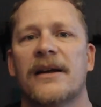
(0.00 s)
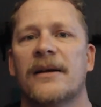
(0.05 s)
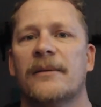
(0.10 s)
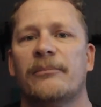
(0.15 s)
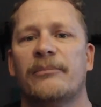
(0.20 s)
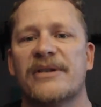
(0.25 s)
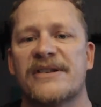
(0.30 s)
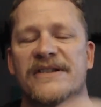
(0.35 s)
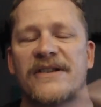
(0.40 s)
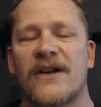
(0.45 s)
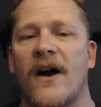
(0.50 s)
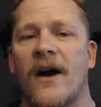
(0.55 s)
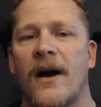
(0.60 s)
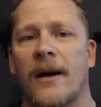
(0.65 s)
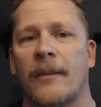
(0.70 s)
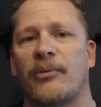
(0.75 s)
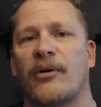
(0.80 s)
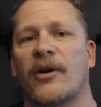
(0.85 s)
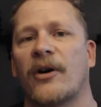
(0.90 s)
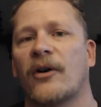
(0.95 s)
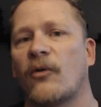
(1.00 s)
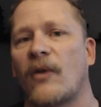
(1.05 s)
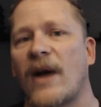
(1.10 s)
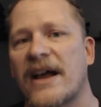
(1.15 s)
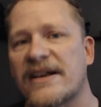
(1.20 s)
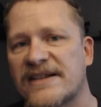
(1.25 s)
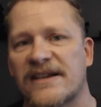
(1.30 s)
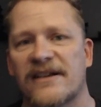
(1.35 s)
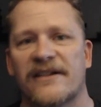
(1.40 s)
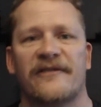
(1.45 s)
bizarre,
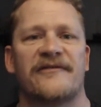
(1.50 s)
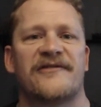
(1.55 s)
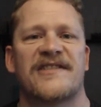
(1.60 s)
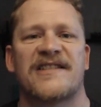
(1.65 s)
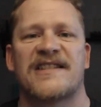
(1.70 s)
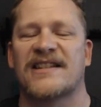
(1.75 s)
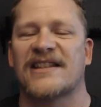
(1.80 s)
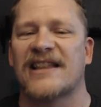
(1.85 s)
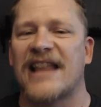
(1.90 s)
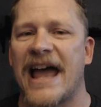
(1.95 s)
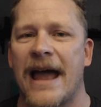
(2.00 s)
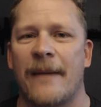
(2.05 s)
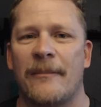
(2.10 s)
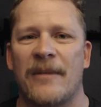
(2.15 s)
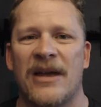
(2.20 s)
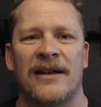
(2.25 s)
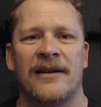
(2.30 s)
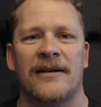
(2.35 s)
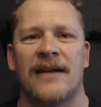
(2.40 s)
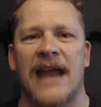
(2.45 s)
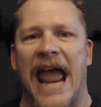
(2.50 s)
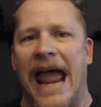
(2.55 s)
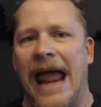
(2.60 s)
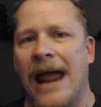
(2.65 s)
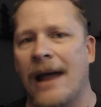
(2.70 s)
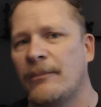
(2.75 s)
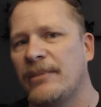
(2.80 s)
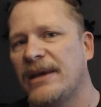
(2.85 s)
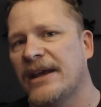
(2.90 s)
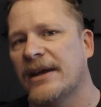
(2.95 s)
progressive, slamming,
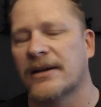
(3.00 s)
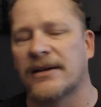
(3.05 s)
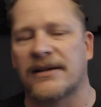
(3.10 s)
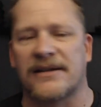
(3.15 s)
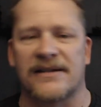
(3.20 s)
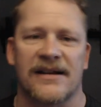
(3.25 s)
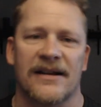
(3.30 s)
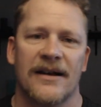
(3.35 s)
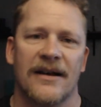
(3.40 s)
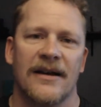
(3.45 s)
ambient,